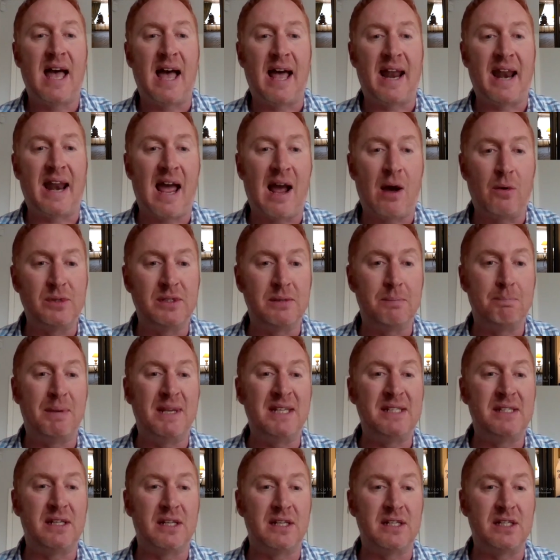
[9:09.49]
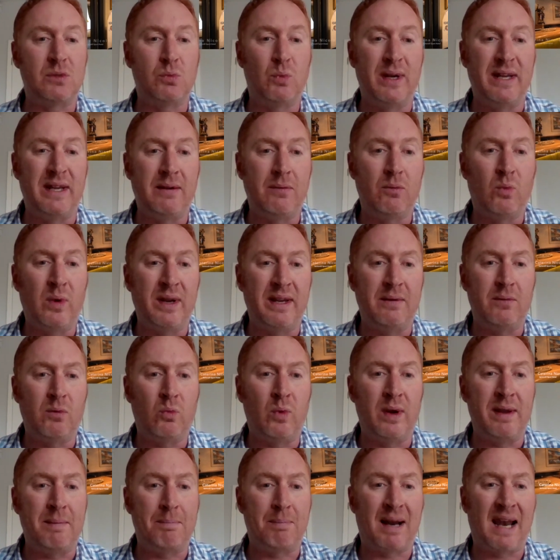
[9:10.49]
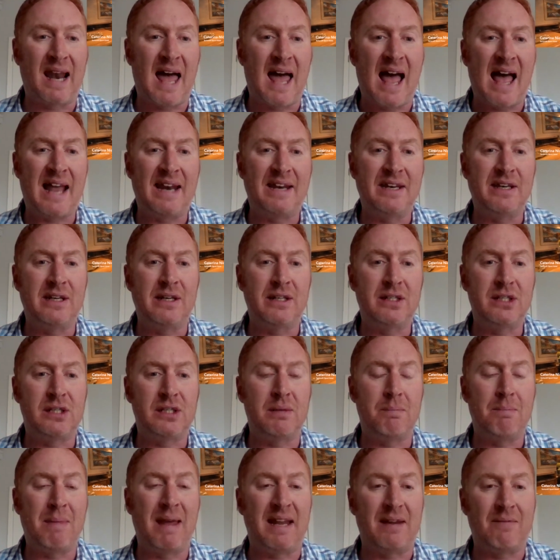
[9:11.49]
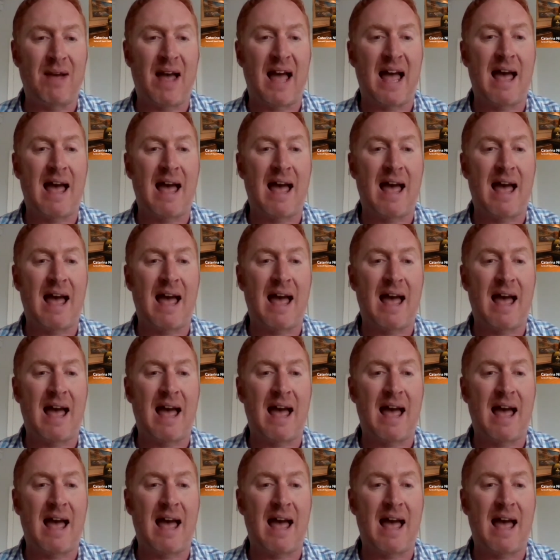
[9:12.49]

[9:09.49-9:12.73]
and how as a business we plan to make that